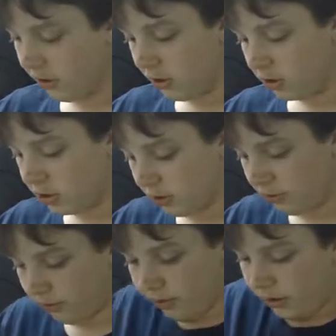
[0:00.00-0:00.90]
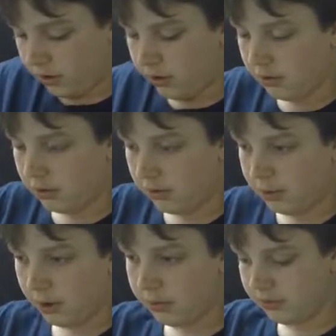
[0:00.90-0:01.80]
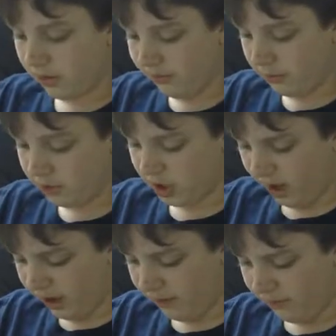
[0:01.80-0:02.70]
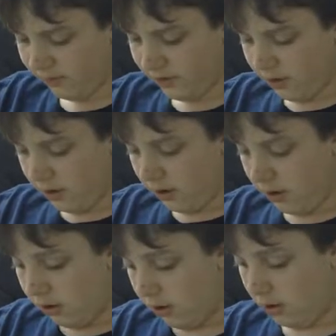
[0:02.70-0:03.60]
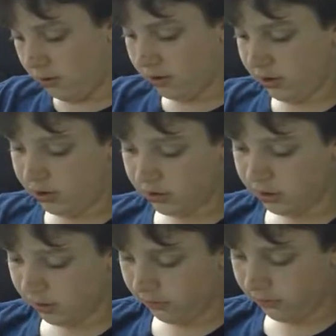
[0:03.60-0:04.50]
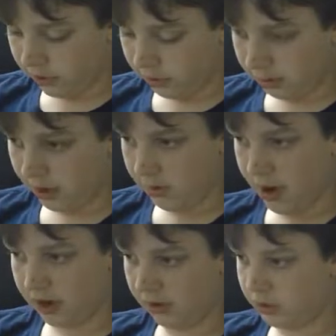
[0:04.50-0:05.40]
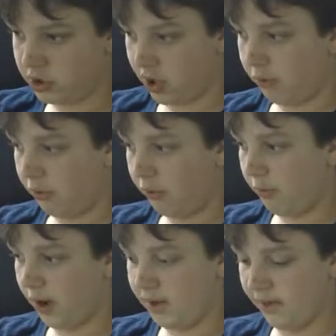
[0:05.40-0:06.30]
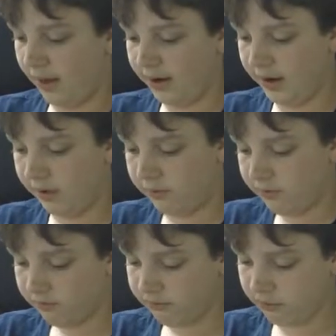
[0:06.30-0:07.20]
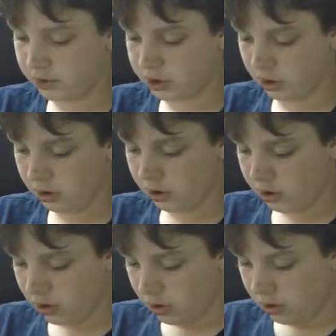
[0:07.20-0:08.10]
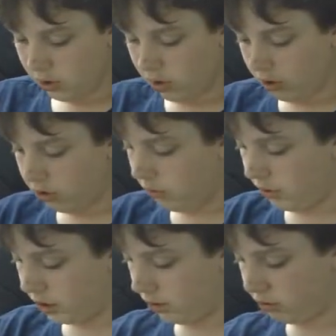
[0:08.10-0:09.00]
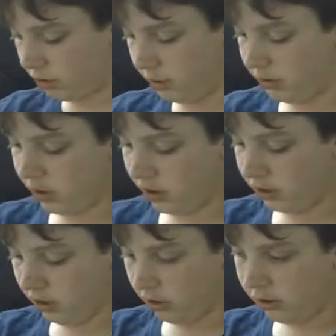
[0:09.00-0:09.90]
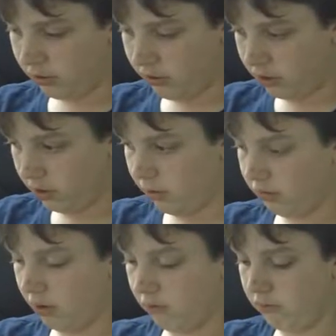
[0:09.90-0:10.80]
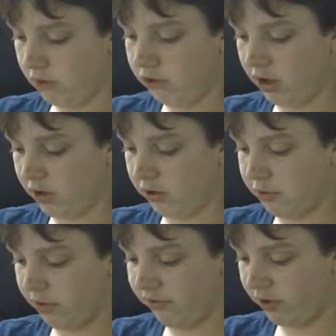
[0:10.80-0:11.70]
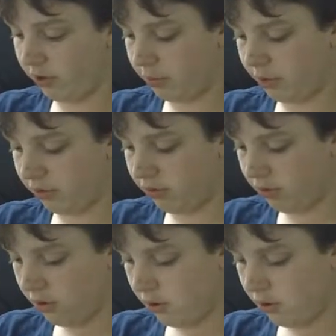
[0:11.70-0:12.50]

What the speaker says: just for like the purpose of it, which I have noticed that this is a fingerprint magnet, which I will write that down for sure. You're going to want to get a screen protector so then you don't attract as many fingerprints.